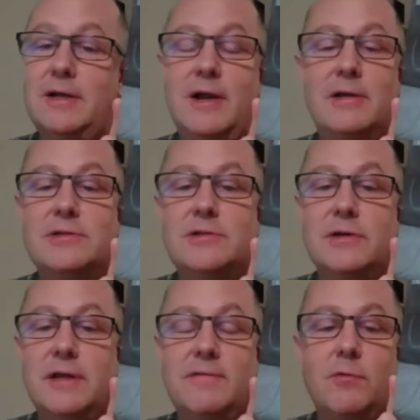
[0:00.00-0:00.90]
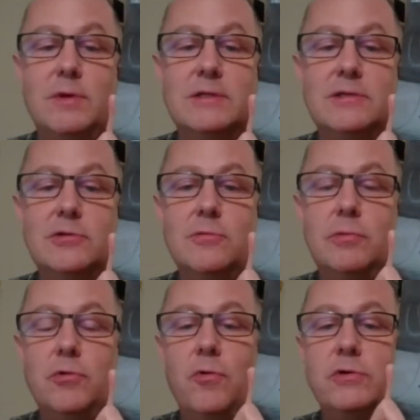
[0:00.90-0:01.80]
concert I ever went to.
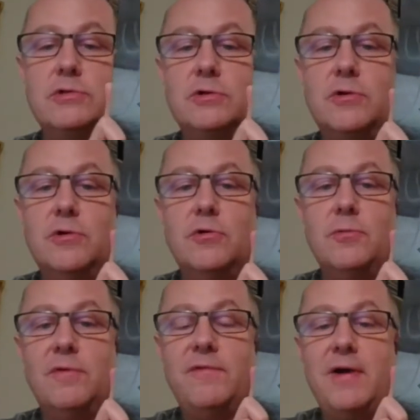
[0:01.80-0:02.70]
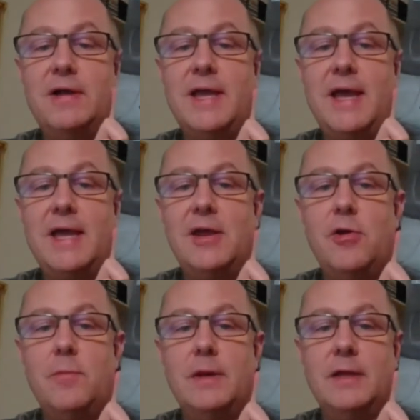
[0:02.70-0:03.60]
Blue Oyster Cult with Foghat
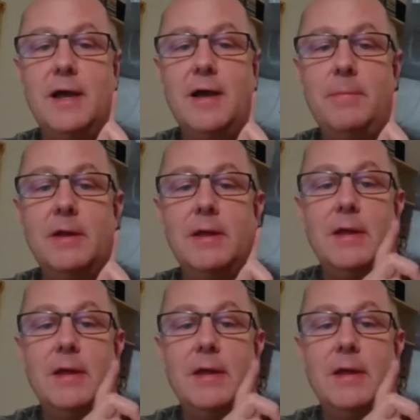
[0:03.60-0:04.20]
opening up.